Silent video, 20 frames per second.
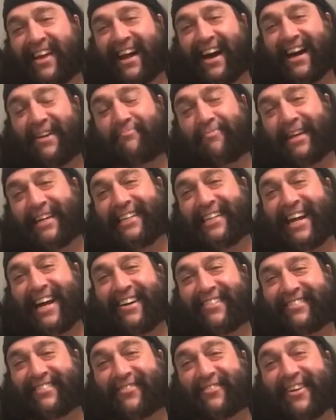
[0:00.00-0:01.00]
I picked
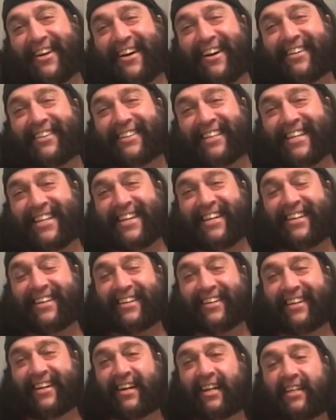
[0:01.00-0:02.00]
out the wrong thing,
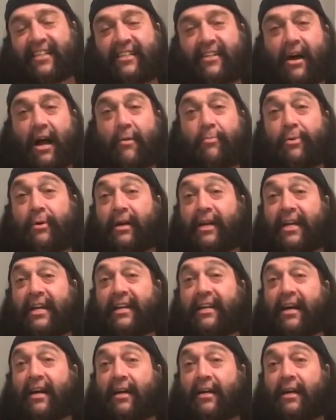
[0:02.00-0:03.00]
so I put
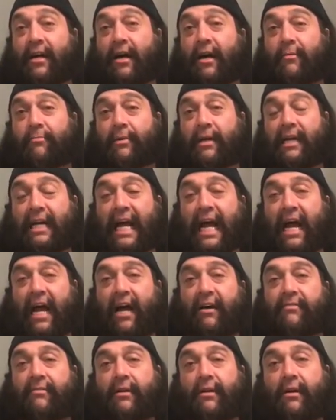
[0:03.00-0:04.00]
in 1.5 cups
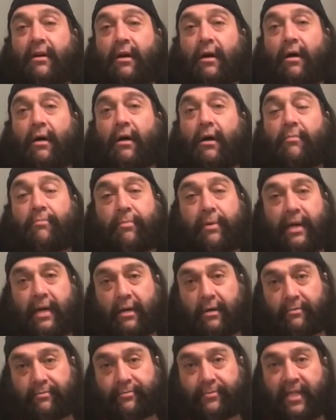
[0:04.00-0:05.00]
of
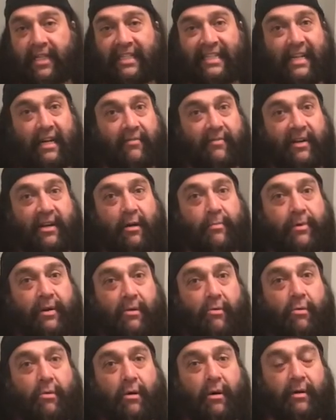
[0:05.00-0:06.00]
beer instead of
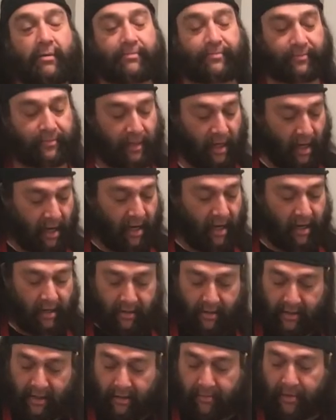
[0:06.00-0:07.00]
1.25 cups.
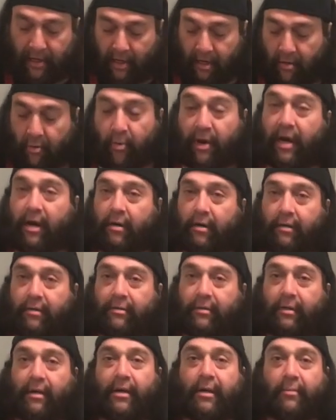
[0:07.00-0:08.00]
It's going to be a little weird,
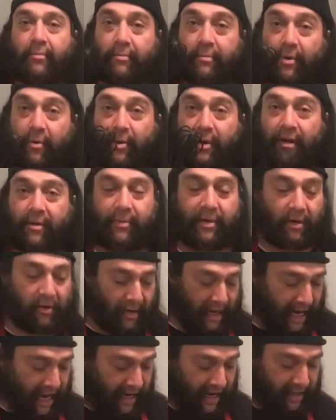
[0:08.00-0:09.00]
but we're going to be
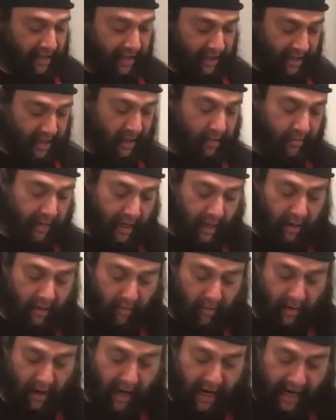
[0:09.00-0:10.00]
okay. It's just going to be a
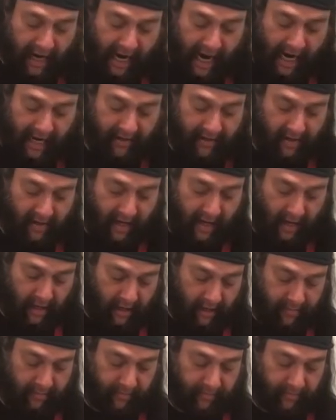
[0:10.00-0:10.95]
little runny, I think.